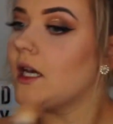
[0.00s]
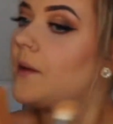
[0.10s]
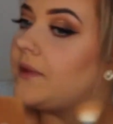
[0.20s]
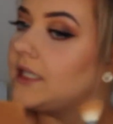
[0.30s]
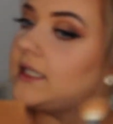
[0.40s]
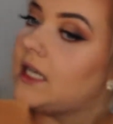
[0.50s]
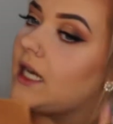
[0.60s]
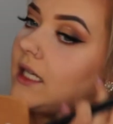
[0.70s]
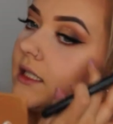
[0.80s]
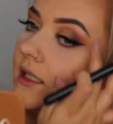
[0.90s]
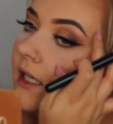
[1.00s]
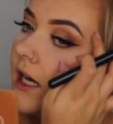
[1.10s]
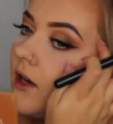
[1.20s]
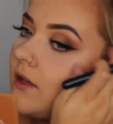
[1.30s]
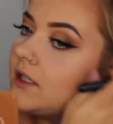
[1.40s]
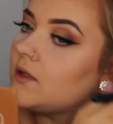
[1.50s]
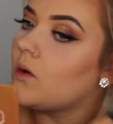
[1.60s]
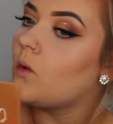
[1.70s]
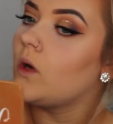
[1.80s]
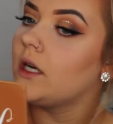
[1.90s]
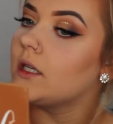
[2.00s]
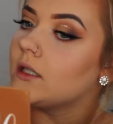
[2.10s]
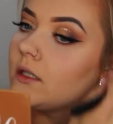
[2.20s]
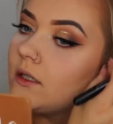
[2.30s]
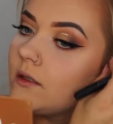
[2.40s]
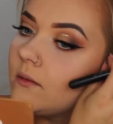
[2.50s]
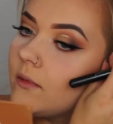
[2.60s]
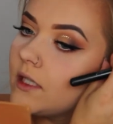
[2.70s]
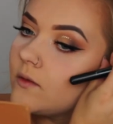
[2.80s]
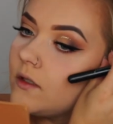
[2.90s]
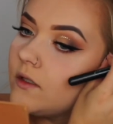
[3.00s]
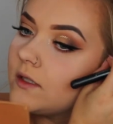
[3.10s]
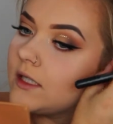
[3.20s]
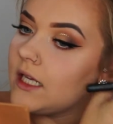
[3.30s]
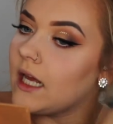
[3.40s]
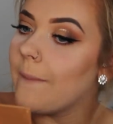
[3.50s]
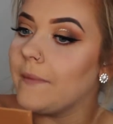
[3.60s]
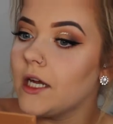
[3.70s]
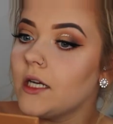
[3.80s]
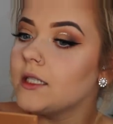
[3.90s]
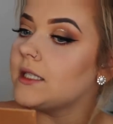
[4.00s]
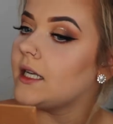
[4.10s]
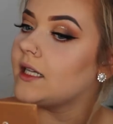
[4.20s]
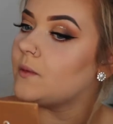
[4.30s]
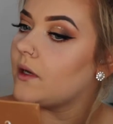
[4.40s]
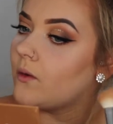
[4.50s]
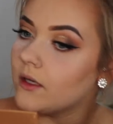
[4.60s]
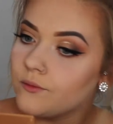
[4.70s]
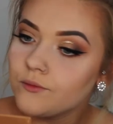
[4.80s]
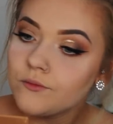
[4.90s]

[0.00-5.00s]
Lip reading: up the skin and see how this works. I'll also use the mirror. It's a nice big one.